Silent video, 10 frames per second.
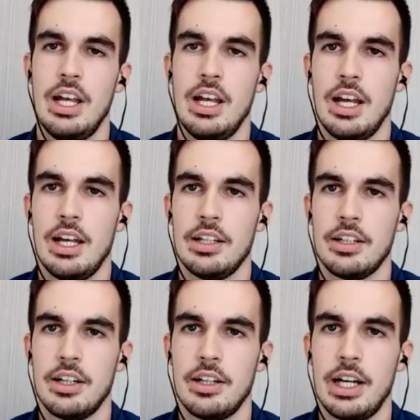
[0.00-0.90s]
And
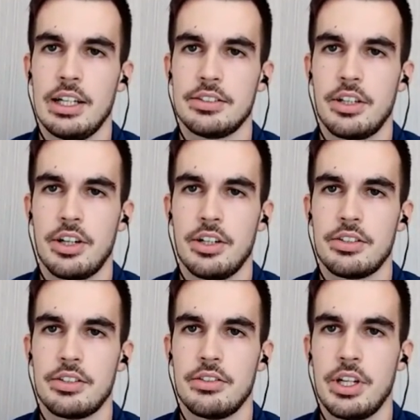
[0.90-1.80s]
I started
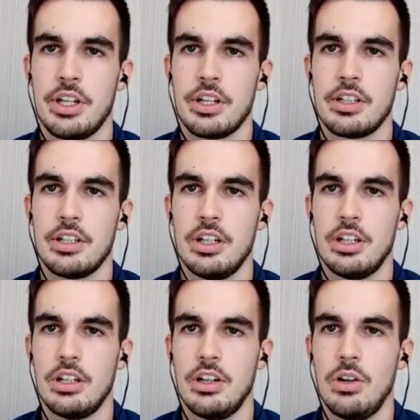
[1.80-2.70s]
reading
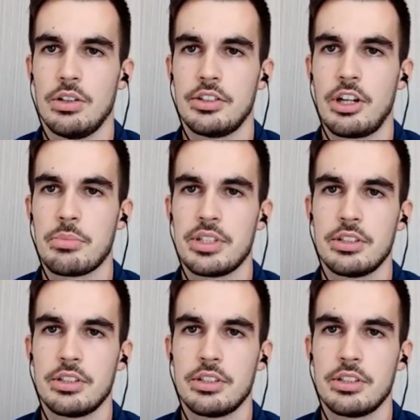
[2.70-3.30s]
all the terms and